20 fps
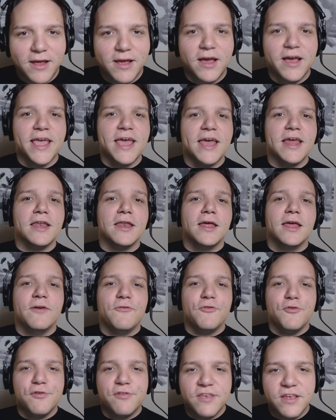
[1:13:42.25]
Again,
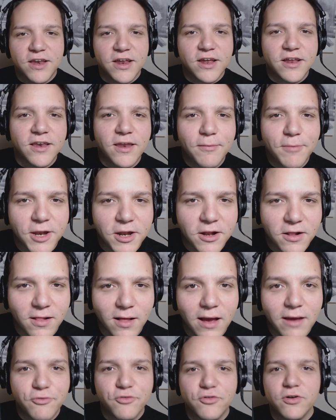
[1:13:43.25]
if you see Nick Nimmin in a
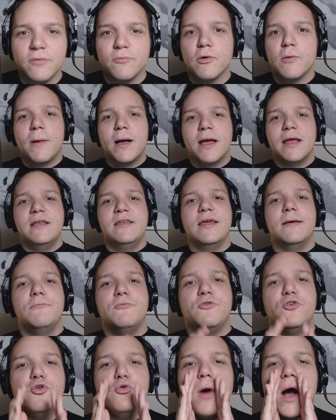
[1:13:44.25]
live stream, remind him
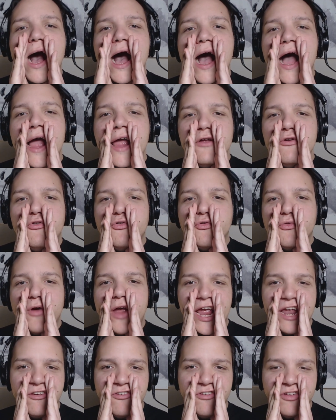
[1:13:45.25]
to
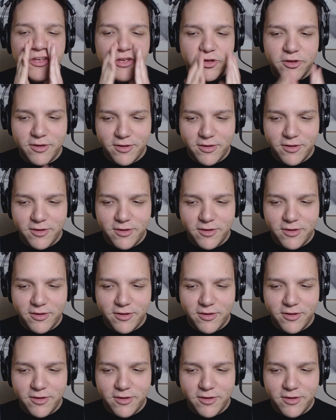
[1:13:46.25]
hydrate.